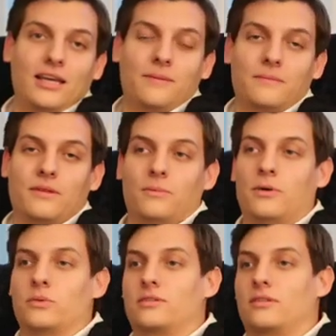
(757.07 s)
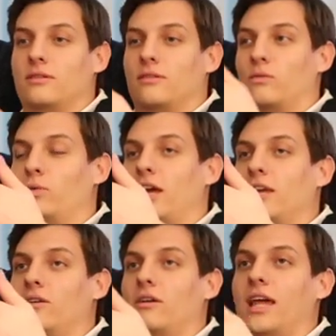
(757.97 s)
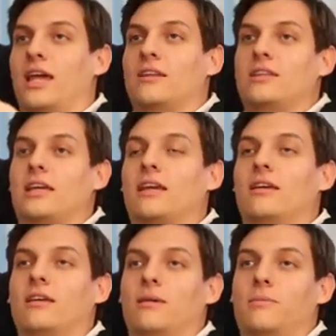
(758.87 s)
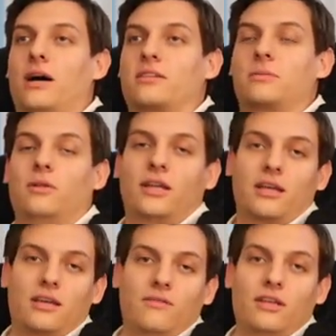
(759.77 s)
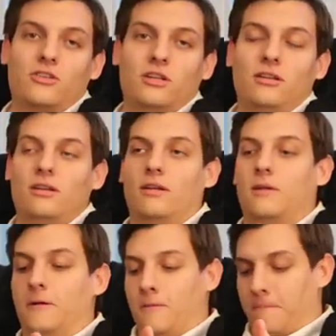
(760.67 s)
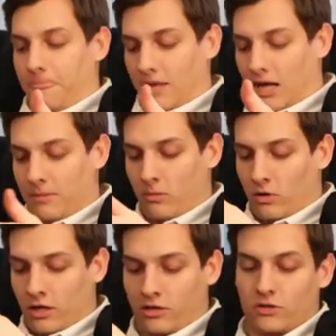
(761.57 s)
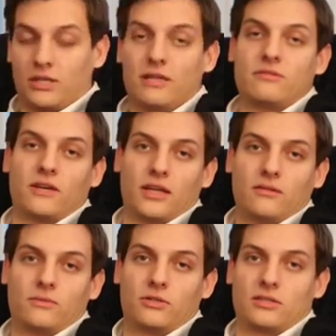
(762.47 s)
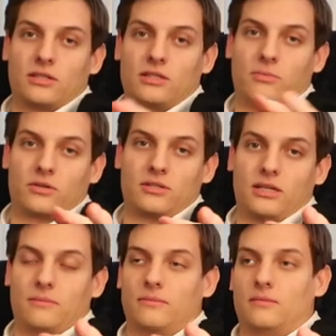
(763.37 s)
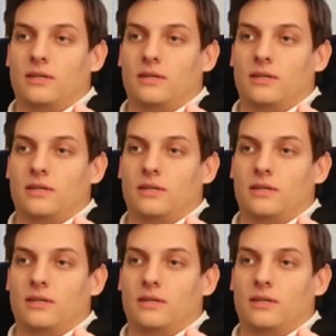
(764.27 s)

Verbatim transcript: am the most regular Andy possible I can mention. Grandpa. I'm a 100 Thieves fan, which is an esports team.